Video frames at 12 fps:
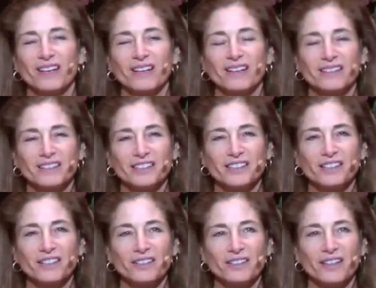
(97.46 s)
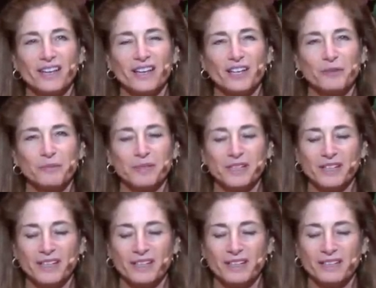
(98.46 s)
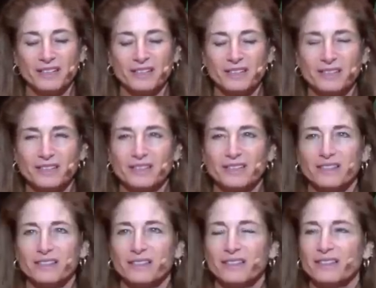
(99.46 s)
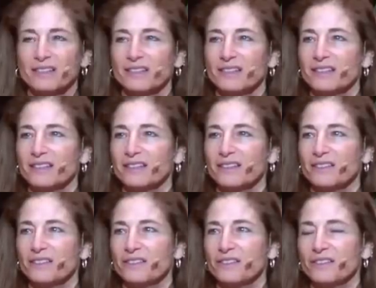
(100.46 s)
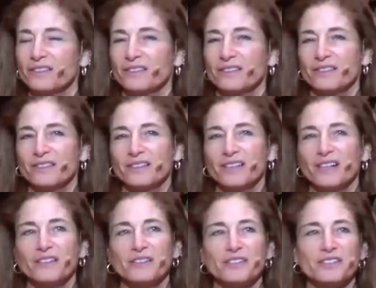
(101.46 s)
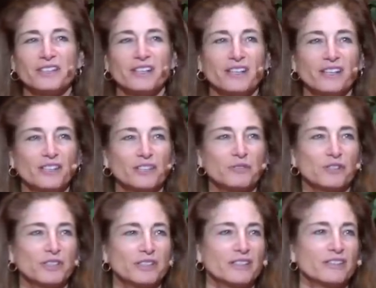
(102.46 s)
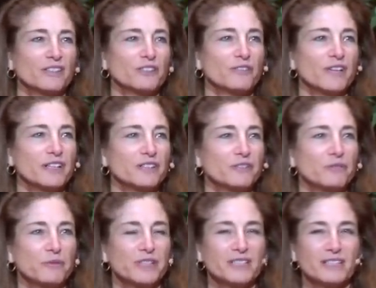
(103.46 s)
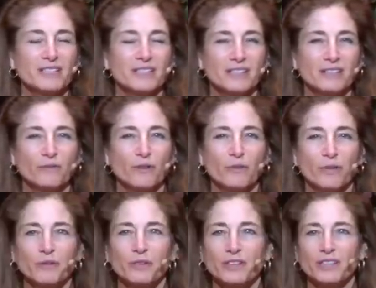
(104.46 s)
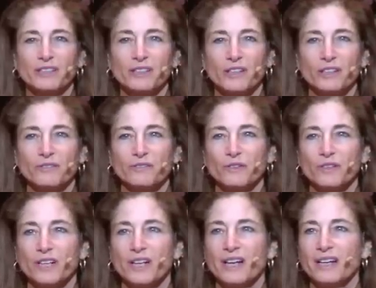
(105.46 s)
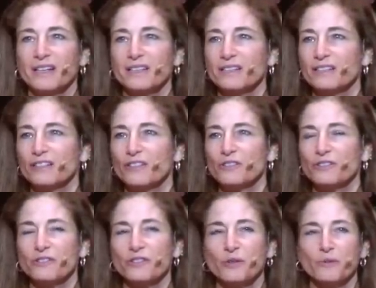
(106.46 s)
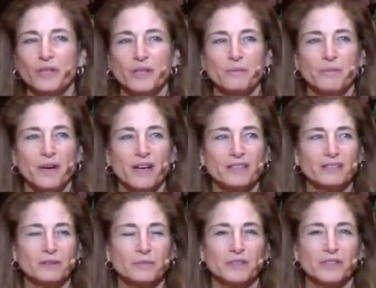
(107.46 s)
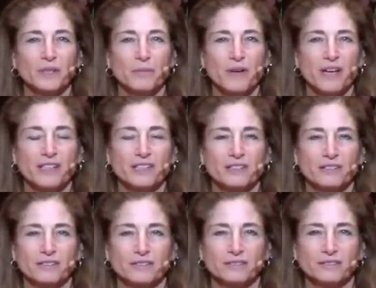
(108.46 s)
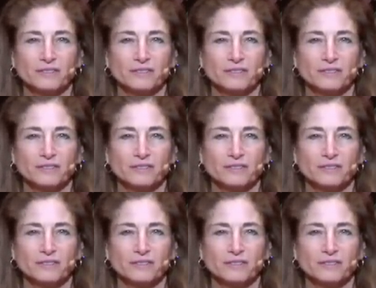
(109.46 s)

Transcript: And I share that because the, the understanding is really that the treasure we seek, what we really long for, is closer than we can possibly imagine.